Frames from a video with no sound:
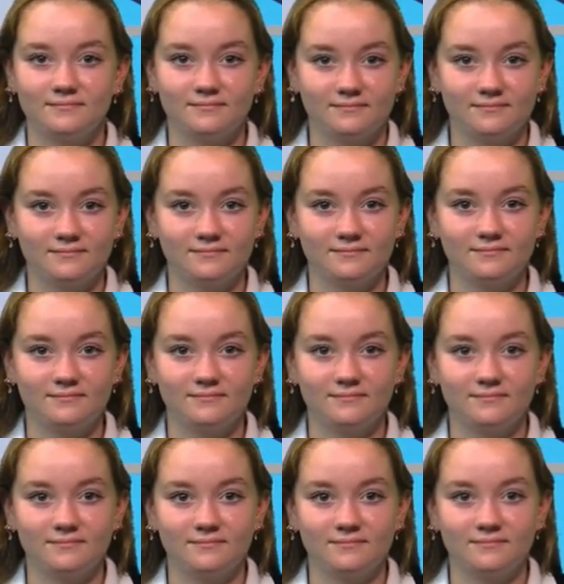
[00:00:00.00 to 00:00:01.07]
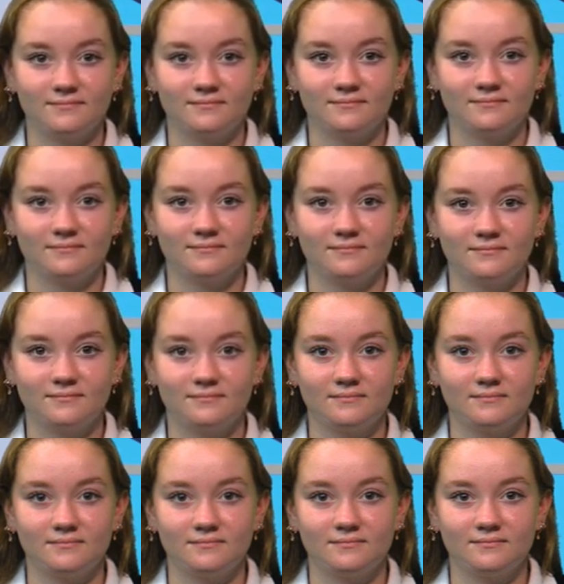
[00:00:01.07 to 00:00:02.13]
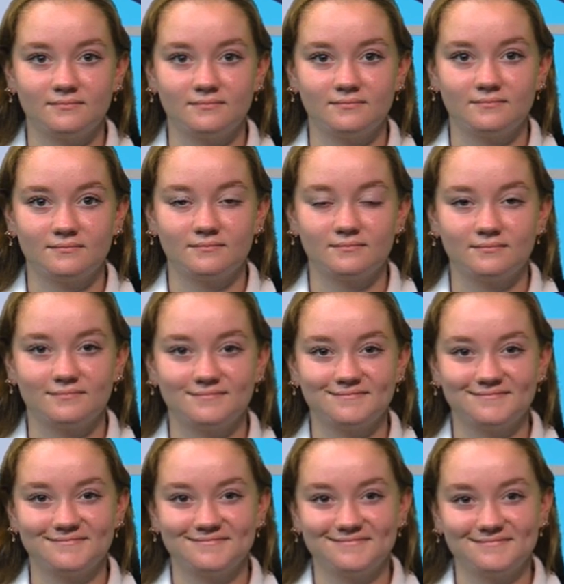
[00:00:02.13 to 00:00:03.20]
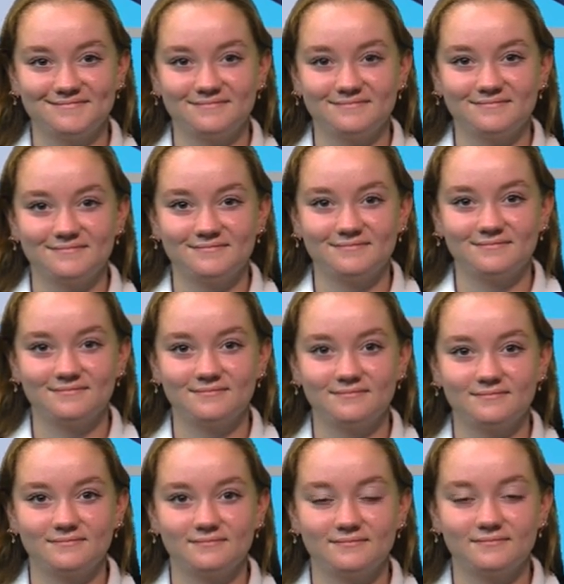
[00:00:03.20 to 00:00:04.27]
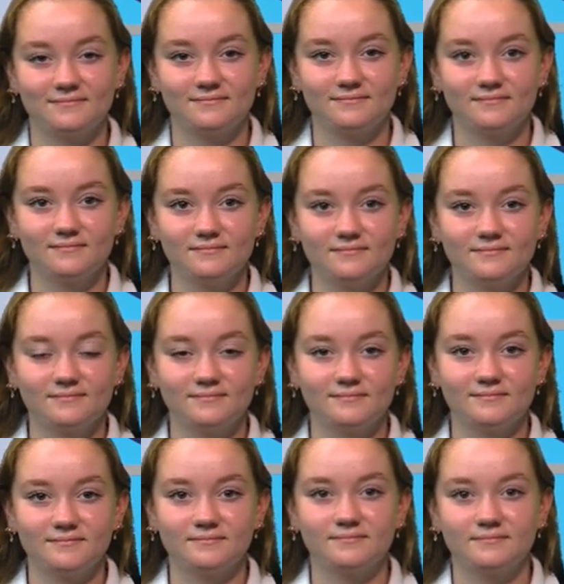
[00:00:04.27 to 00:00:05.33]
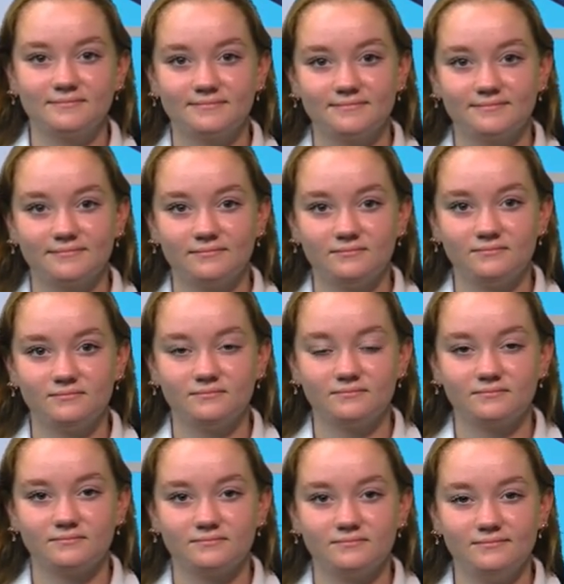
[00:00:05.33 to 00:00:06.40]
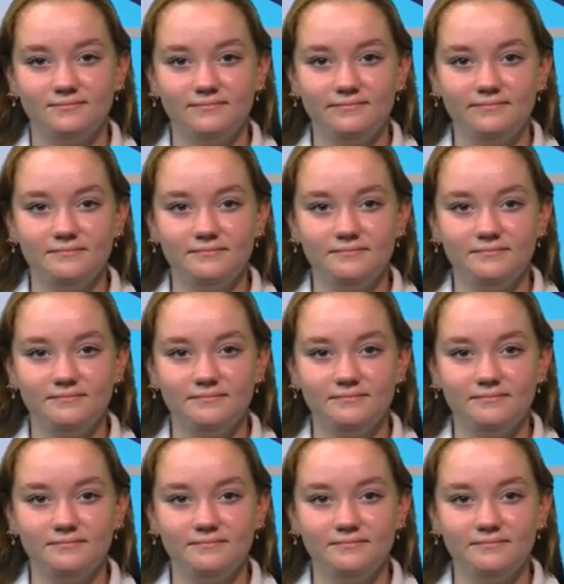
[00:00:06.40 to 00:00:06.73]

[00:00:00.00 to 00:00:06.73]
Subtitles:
(not speaking)